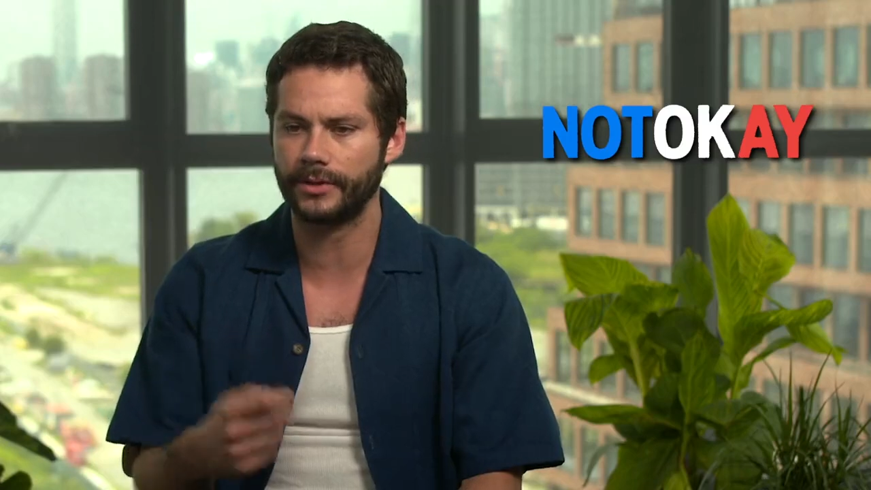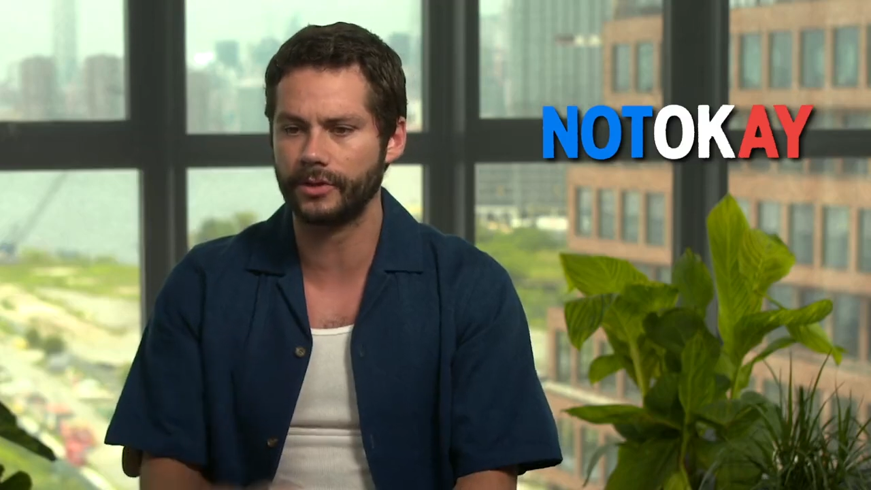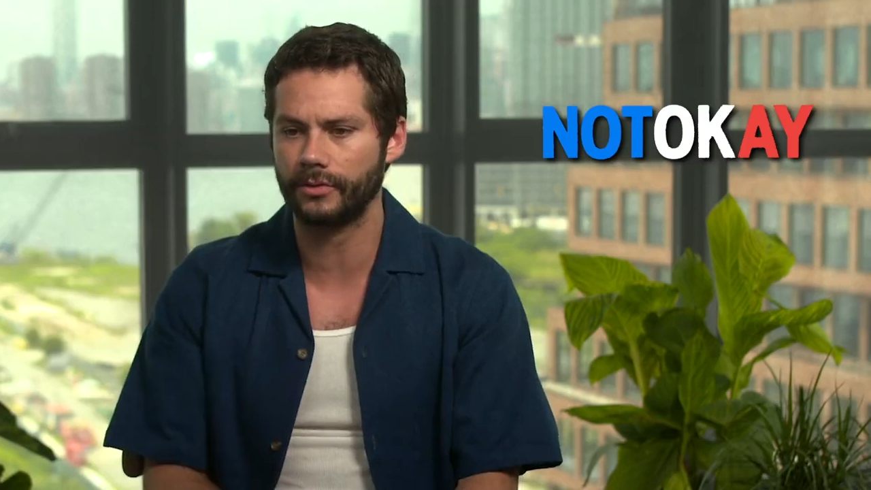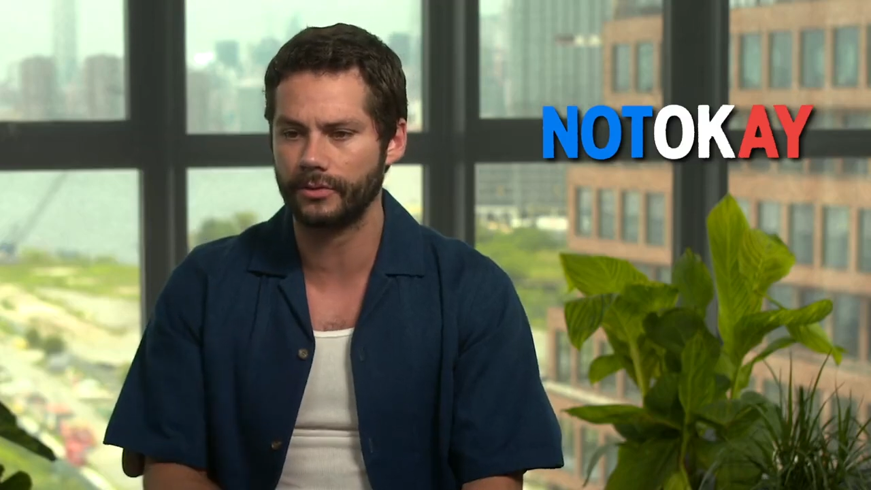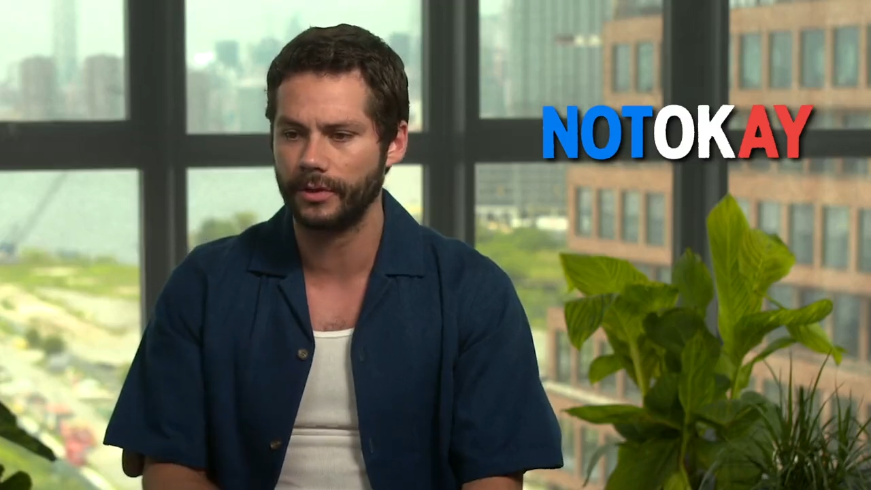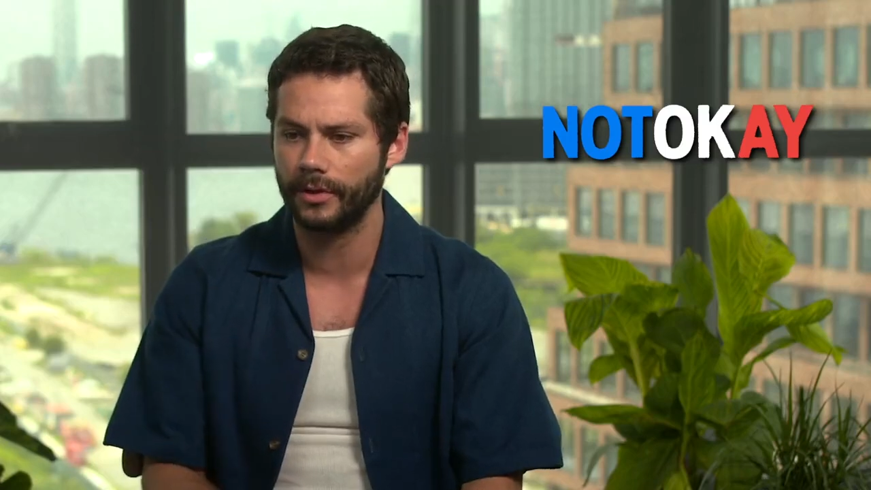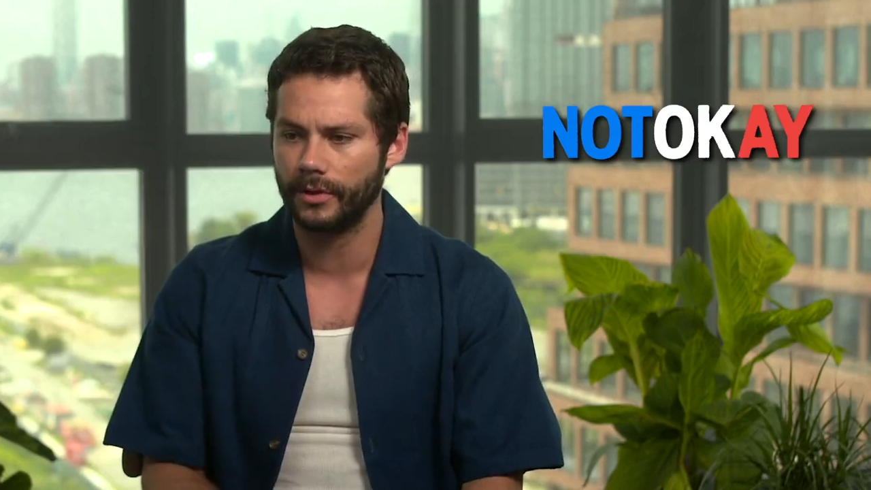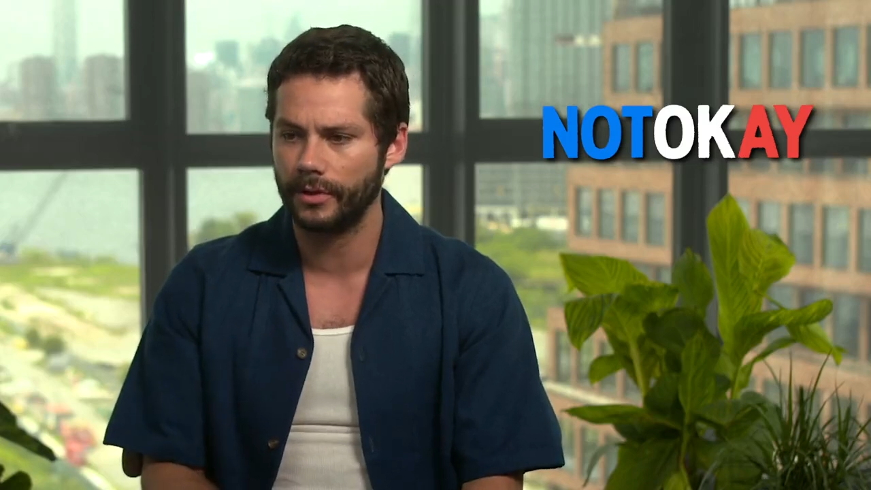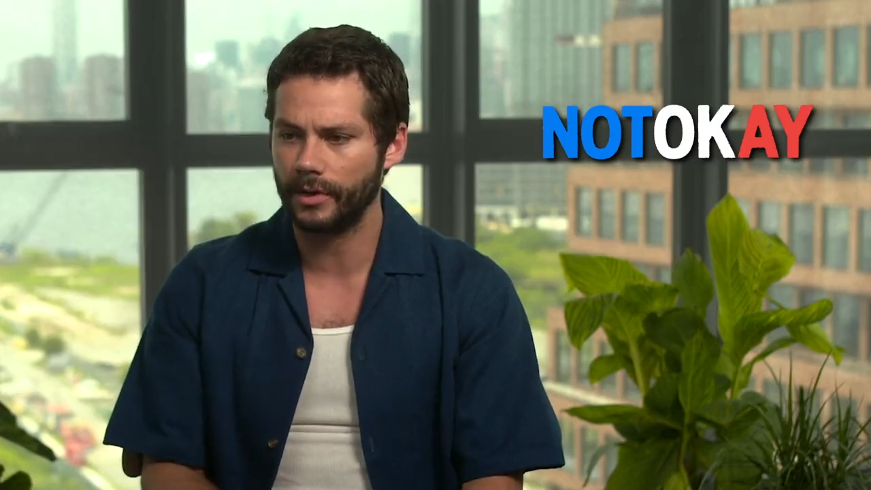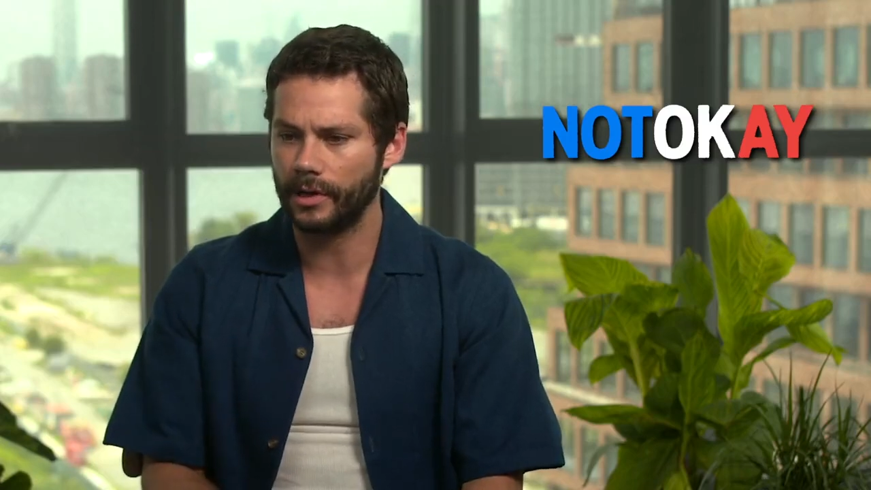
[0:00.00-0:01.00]
don't
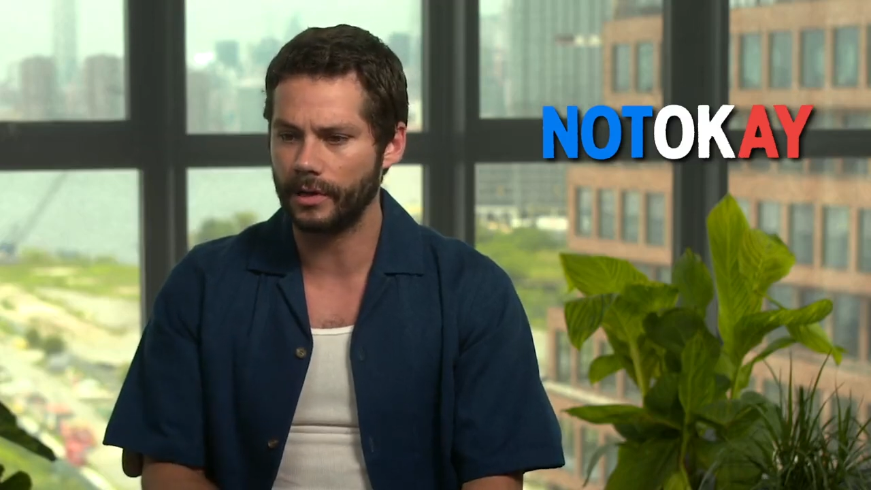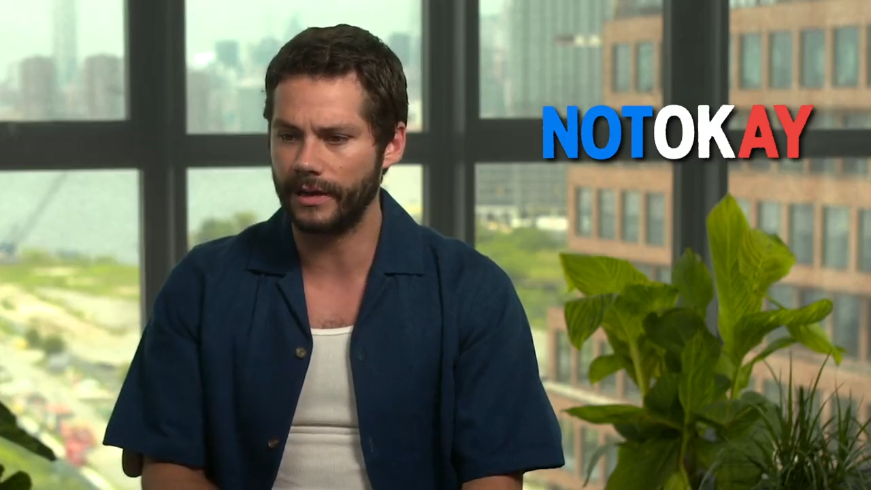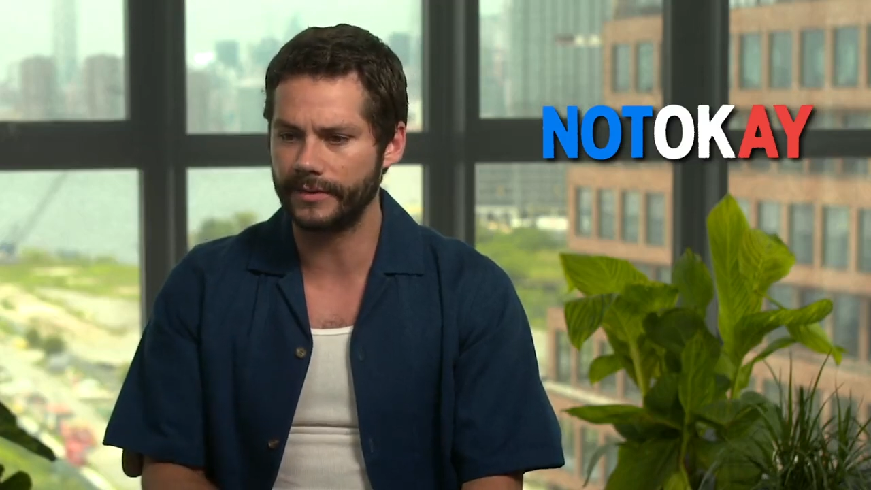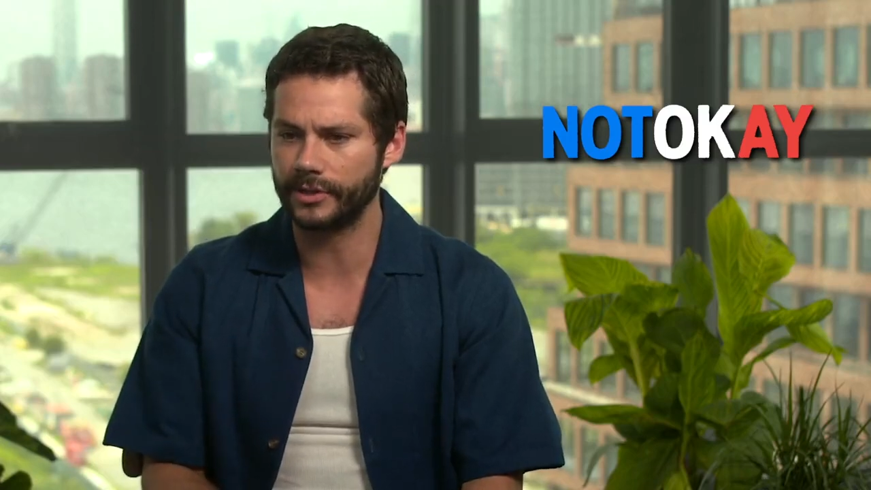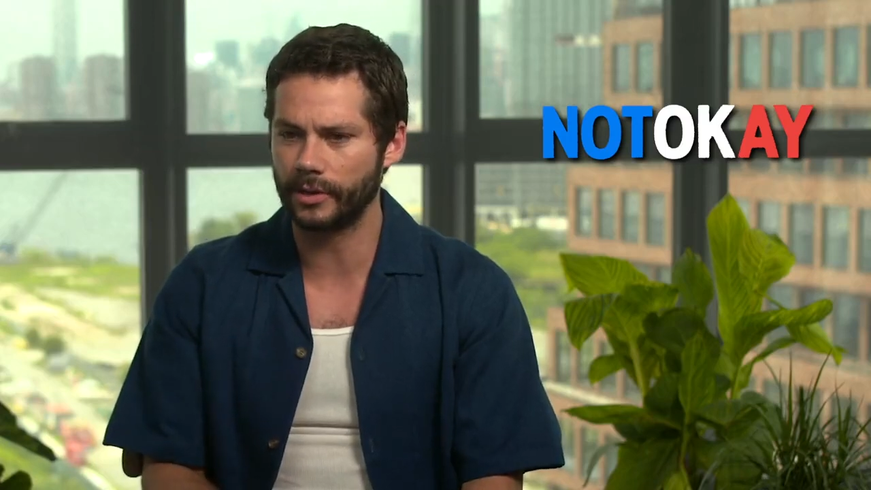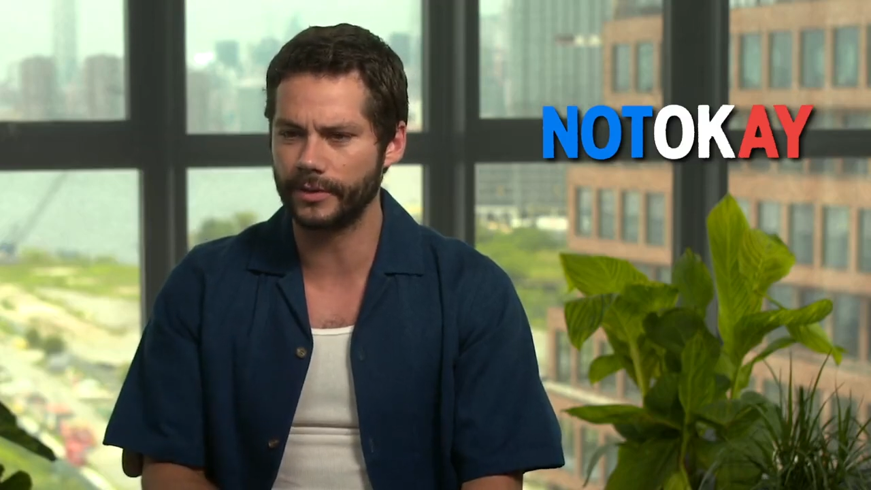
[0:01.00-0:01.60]
uh, have an Instagram.